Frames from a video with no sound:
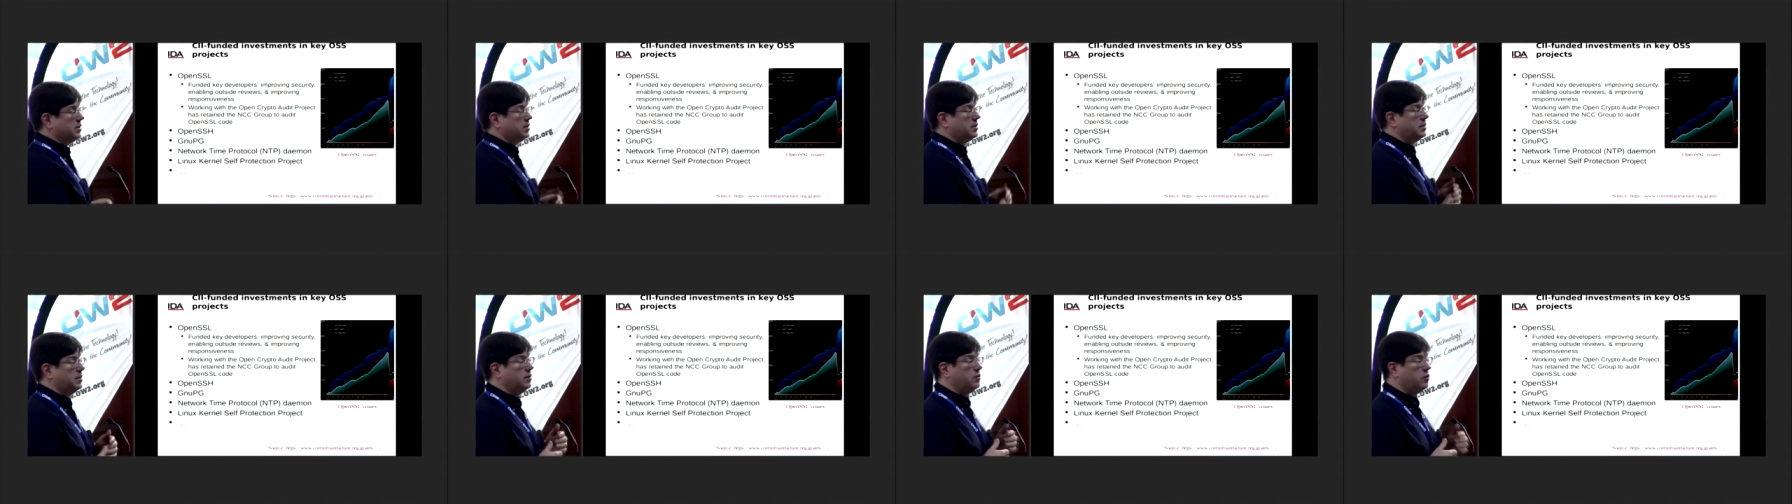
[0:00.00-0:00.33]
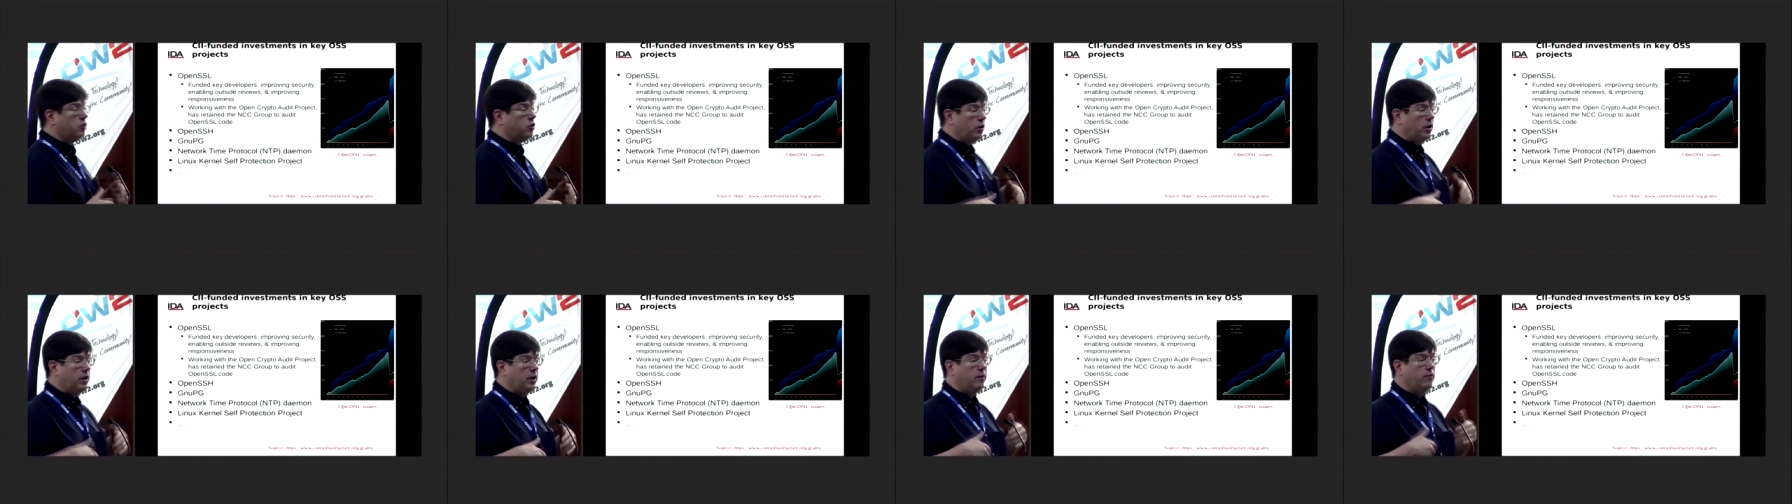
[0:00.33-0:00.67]

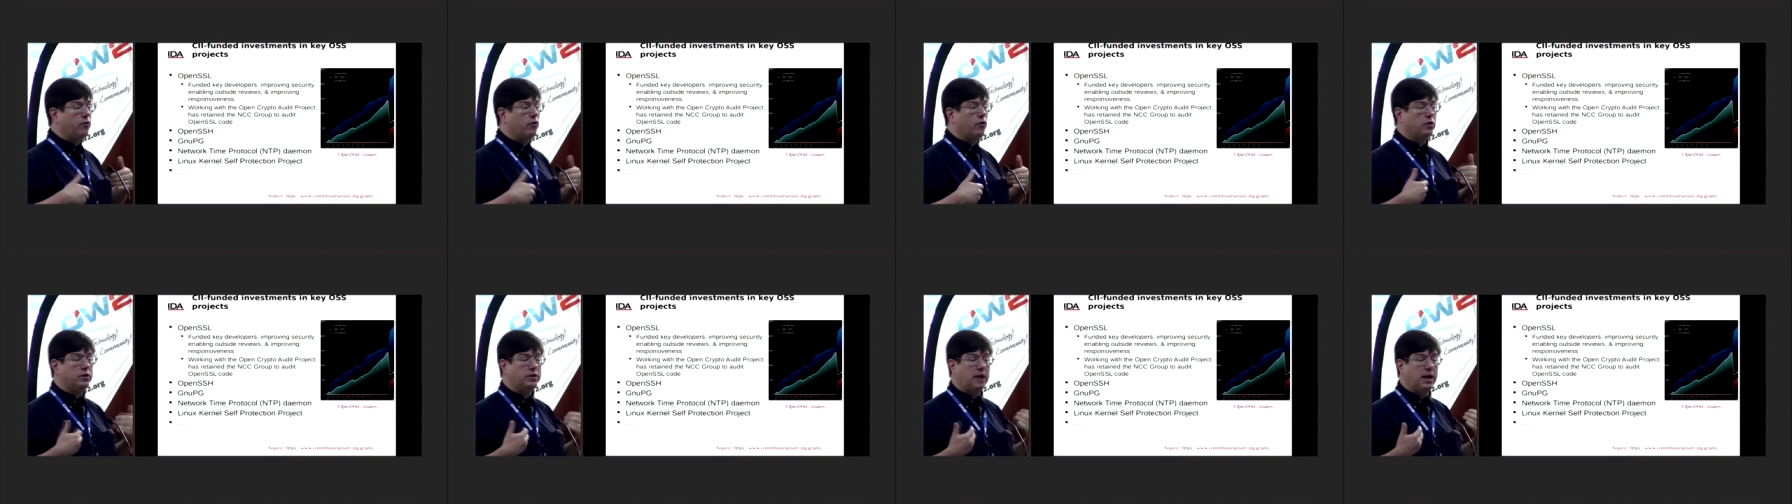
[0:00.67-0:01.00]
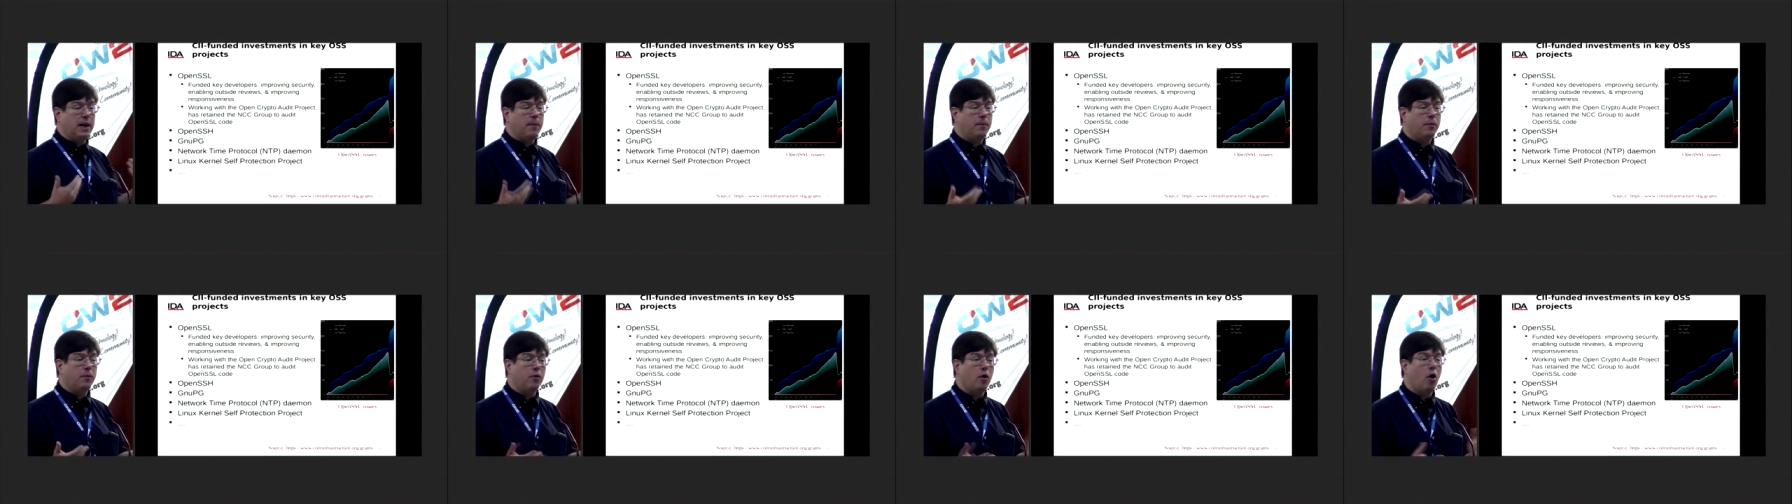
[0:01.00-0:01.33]
including, for
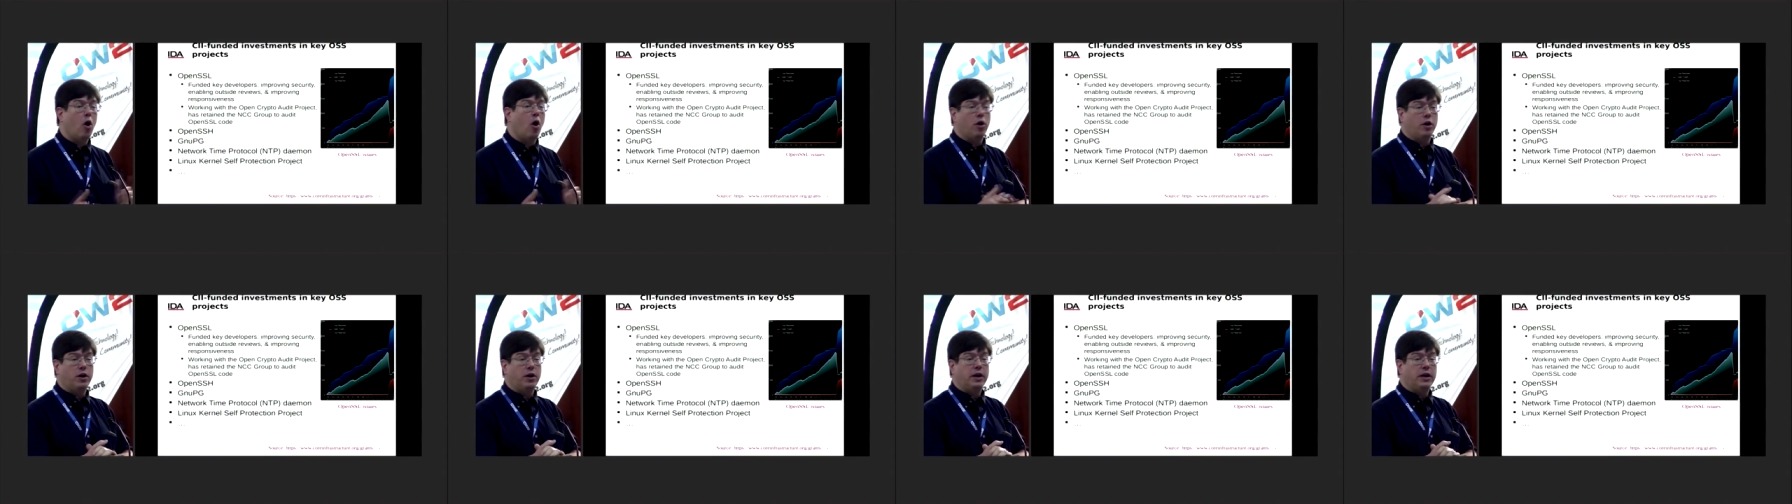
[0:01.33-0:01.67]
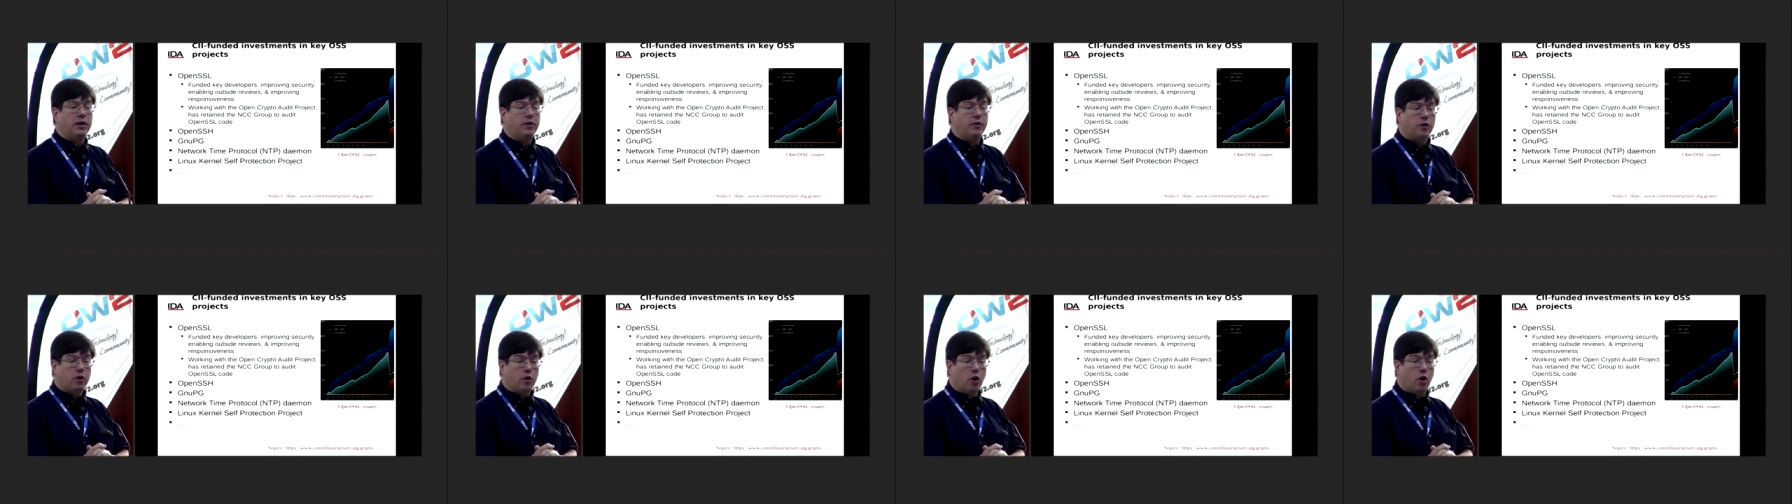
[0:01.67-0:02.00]
example,
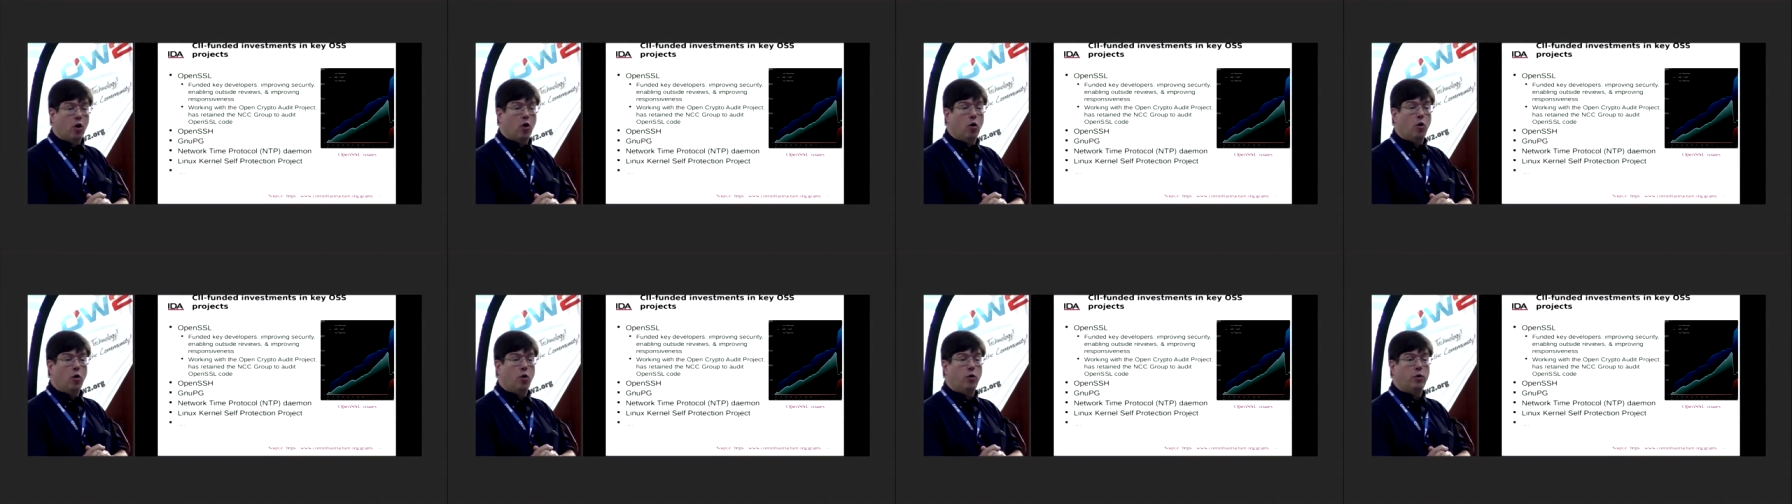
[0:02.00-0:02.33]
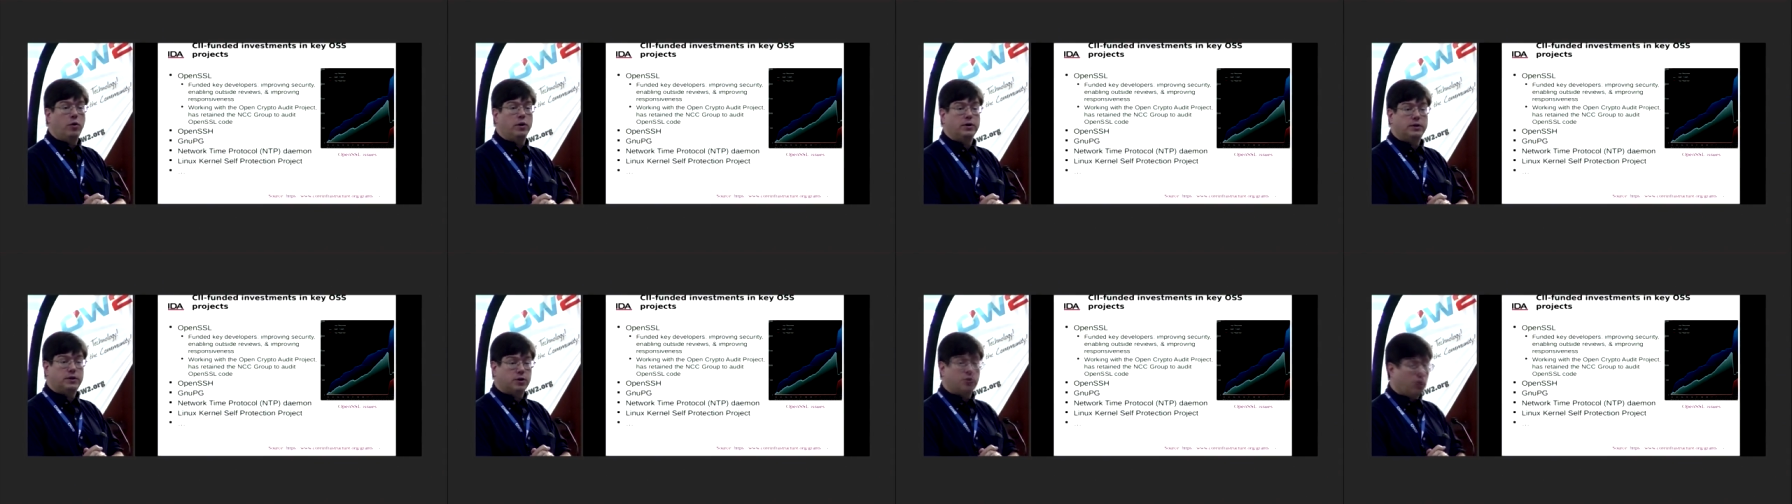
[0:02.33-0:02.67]
auditing the code
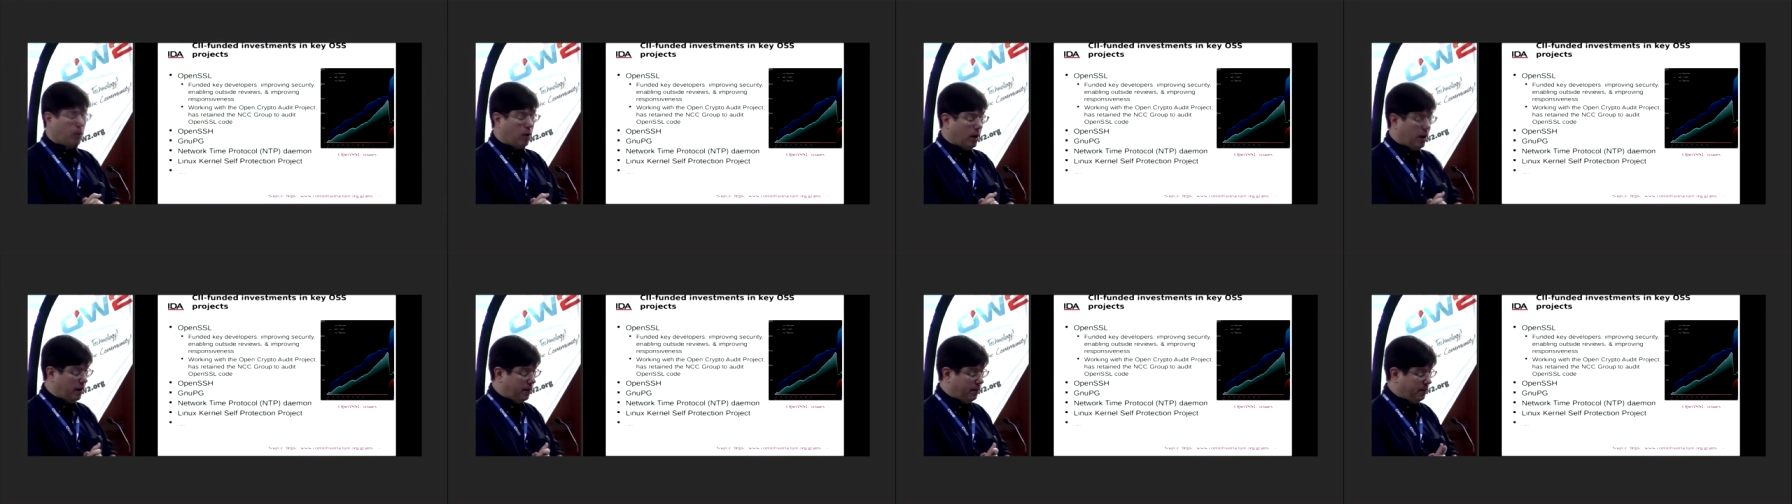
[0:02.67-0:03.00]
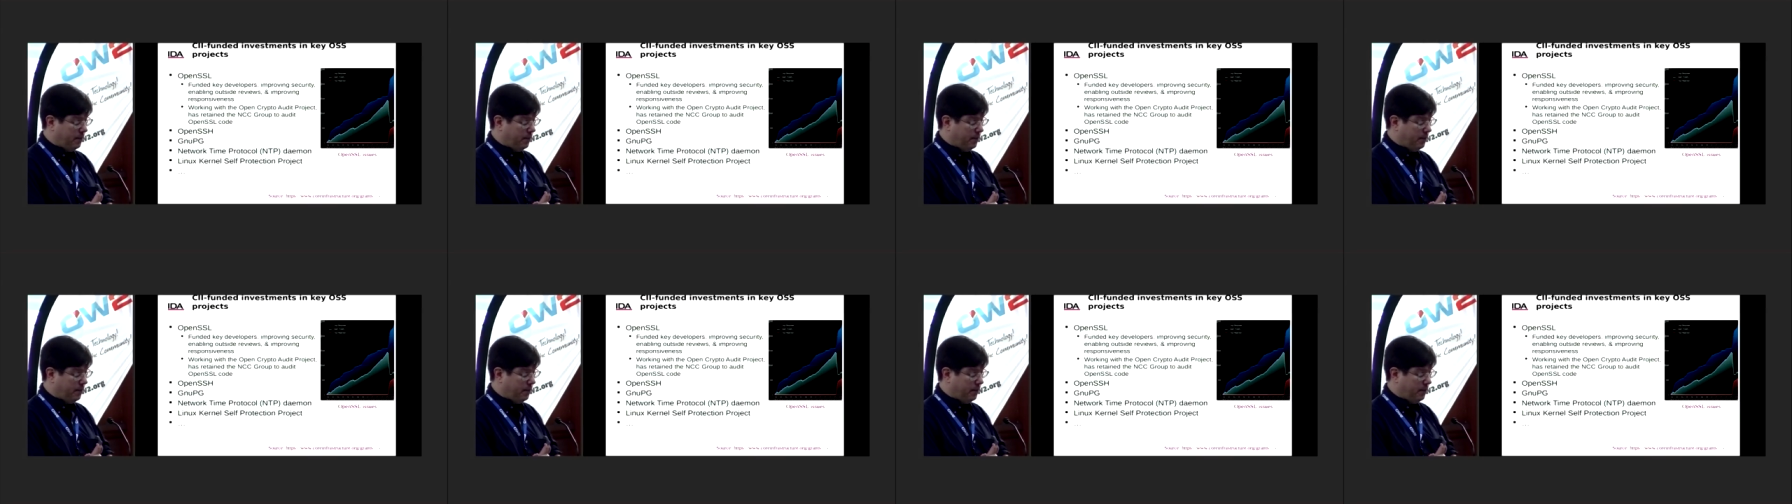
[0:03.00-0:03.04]
and so on.